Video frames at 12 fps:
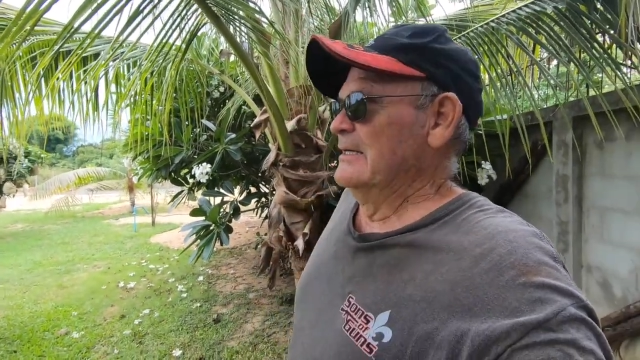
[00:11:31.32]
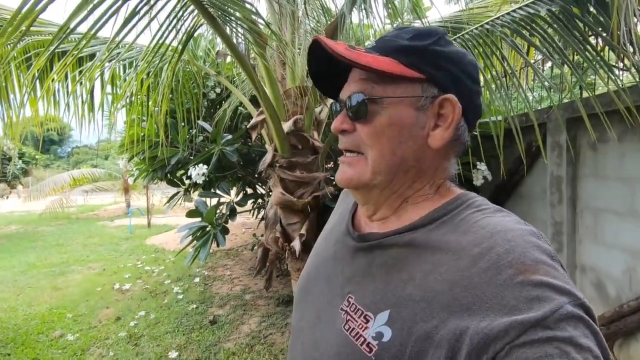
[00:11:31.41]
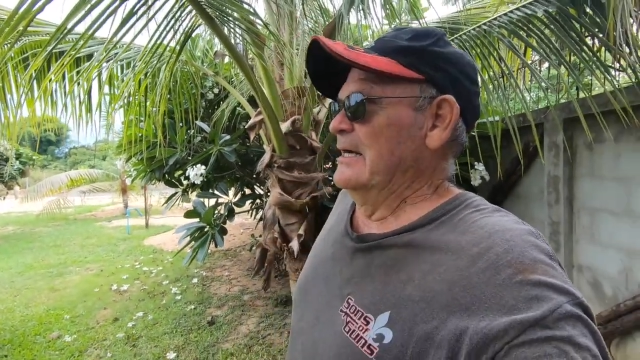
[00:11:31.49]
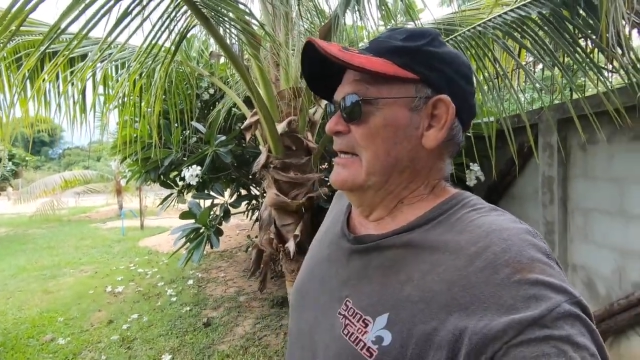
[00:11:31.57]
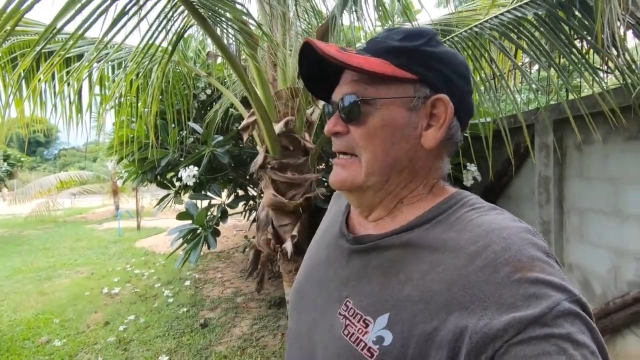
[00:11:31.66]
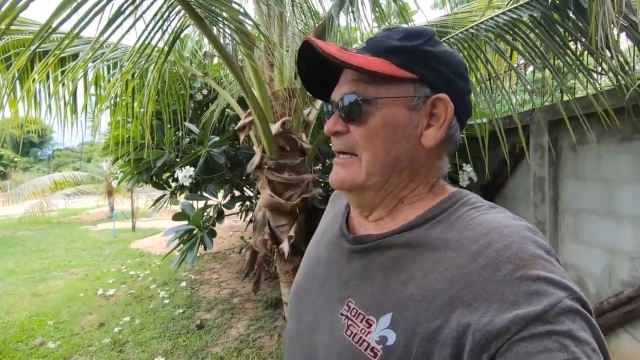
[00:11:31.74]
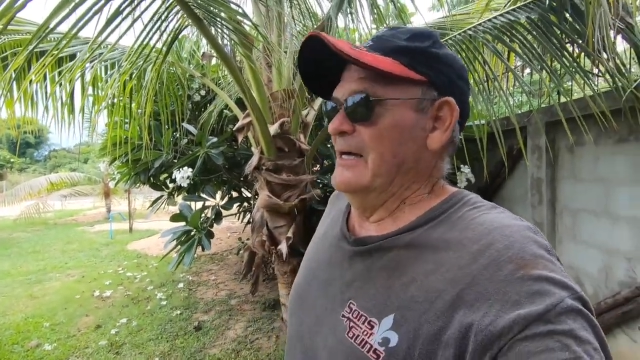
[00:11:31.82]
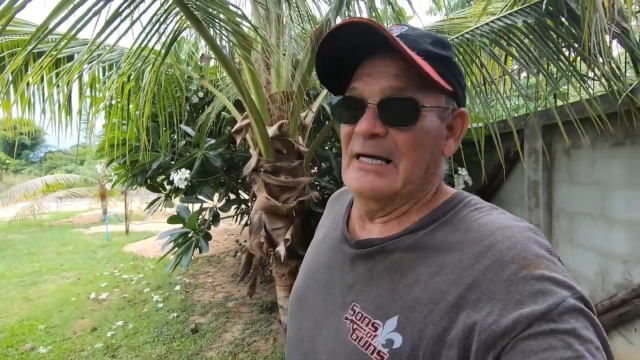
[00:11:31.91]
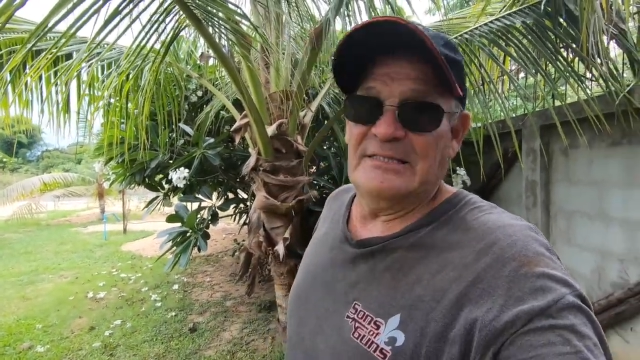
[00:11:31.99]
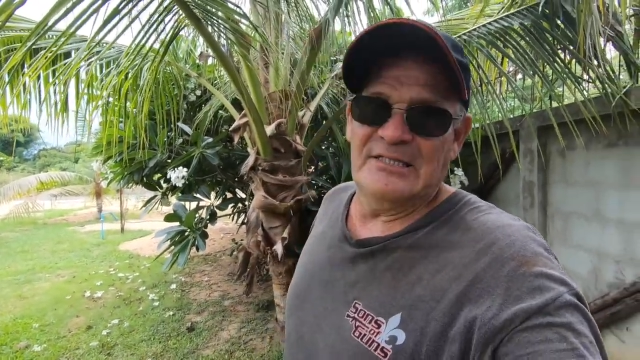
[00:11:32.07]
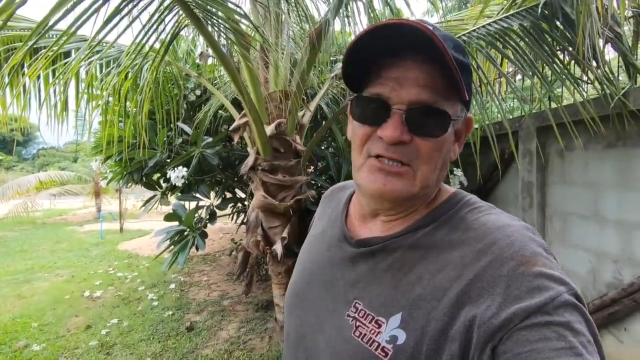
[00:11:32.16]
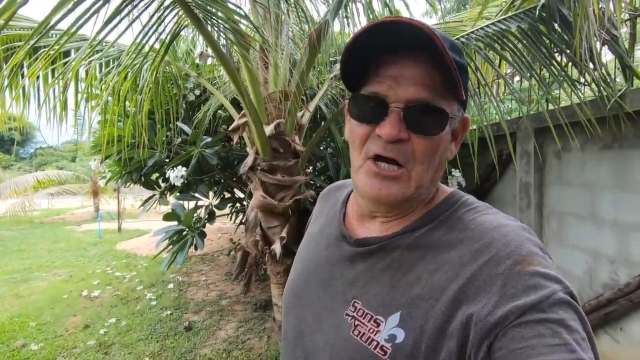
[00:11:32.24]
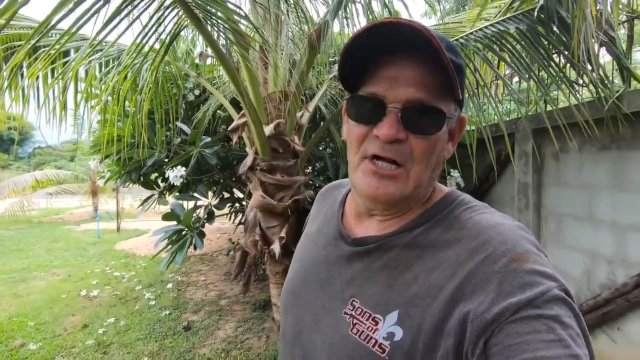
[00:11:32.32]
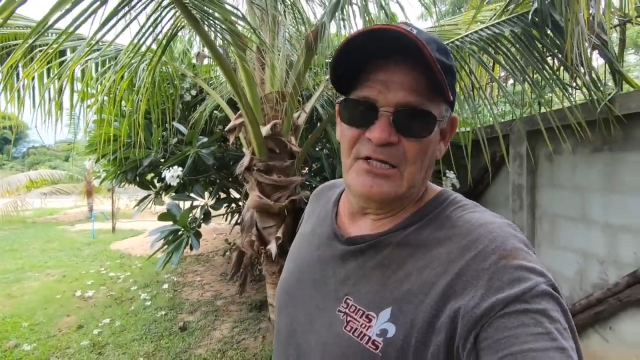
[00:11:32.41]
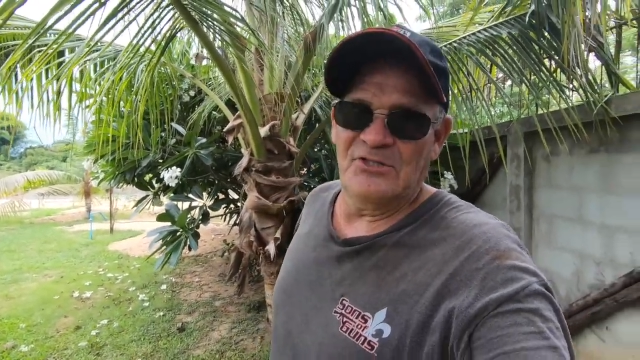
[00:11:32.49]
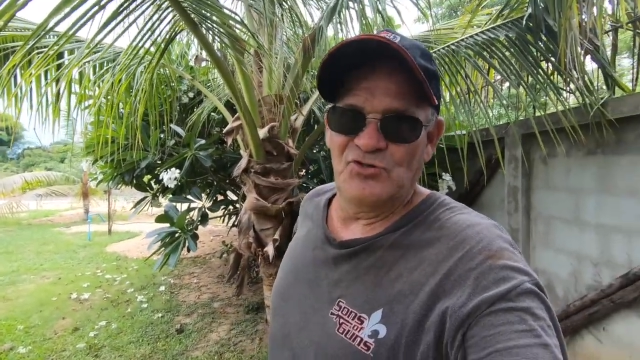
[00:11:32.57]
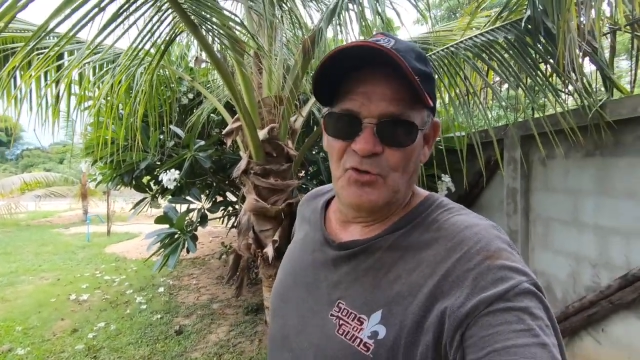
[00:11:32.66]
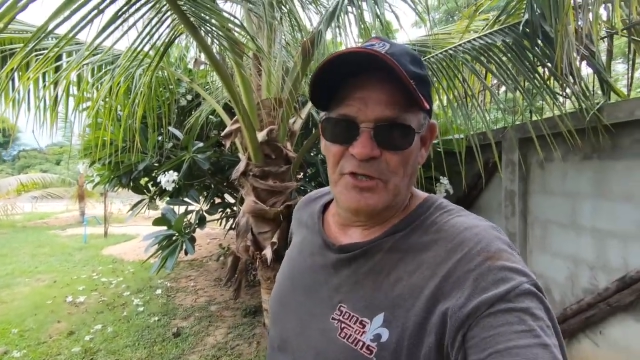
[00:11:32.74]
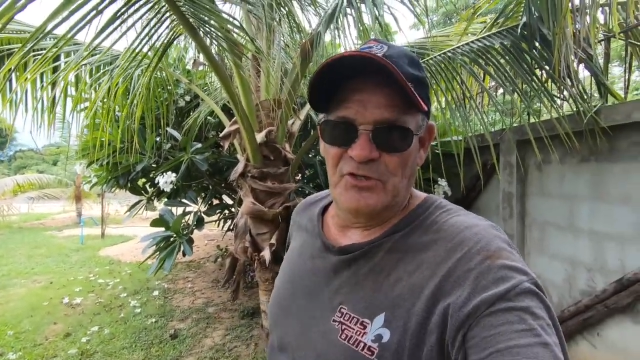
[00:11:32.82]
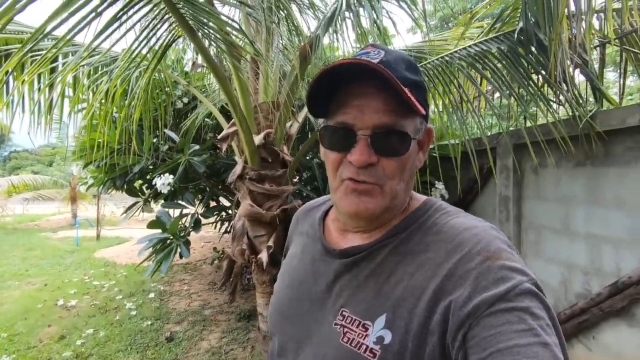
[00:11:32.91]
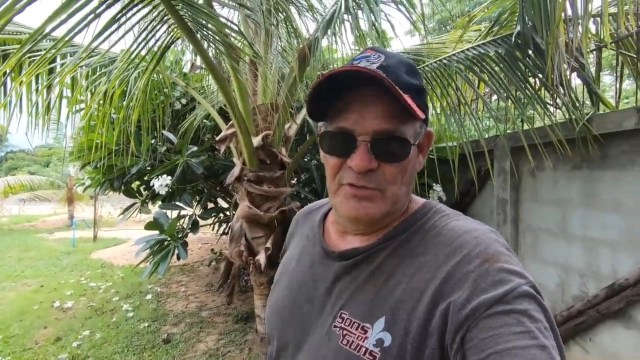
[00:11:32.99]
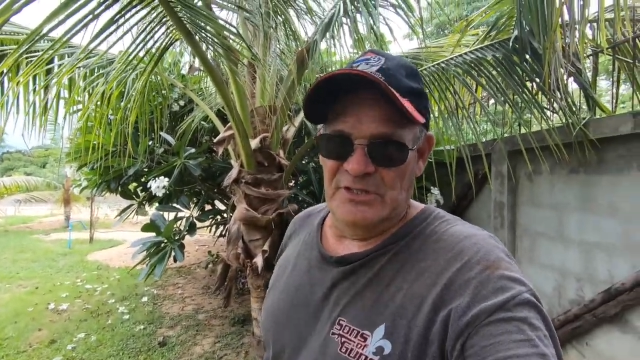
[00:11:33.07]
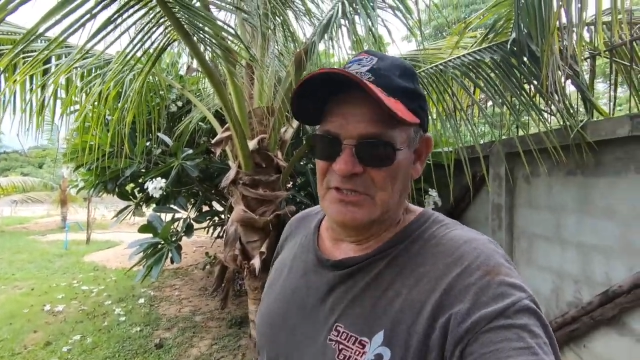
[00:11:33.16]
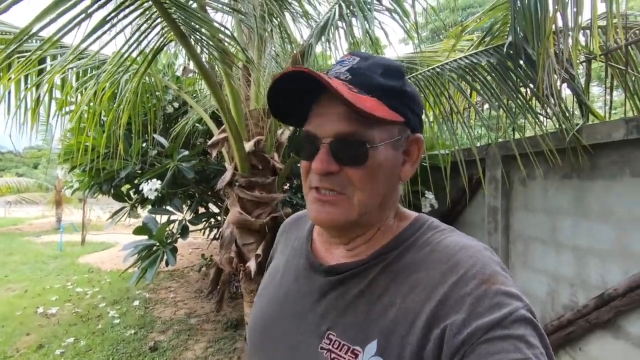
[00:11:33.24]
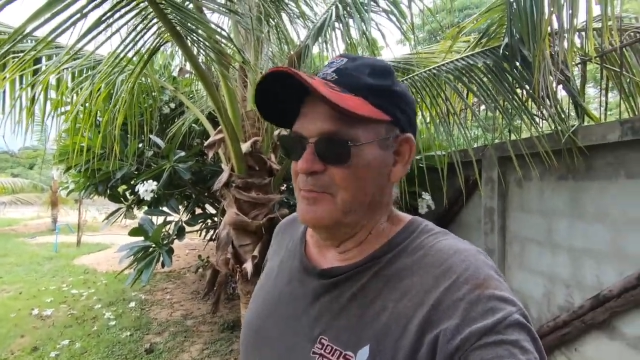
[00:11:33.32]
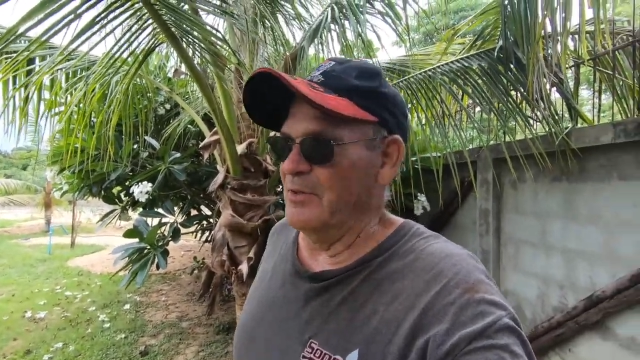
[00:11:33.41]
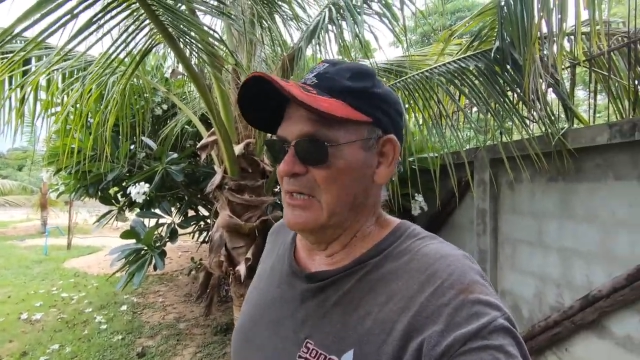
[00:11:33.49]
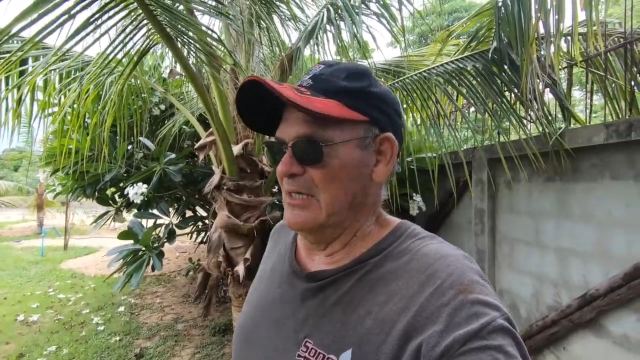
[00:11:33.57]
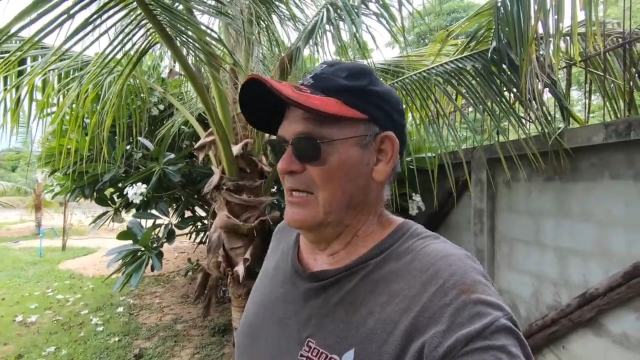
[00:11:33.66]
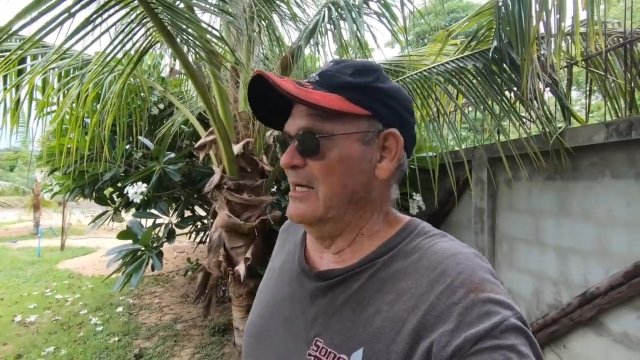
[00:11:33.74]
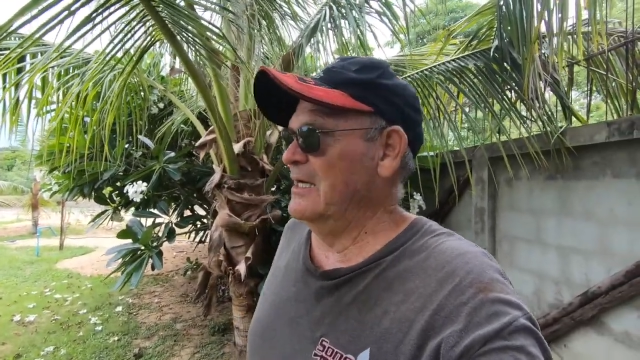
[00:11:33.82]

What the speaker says: I did not enjoy doing this, but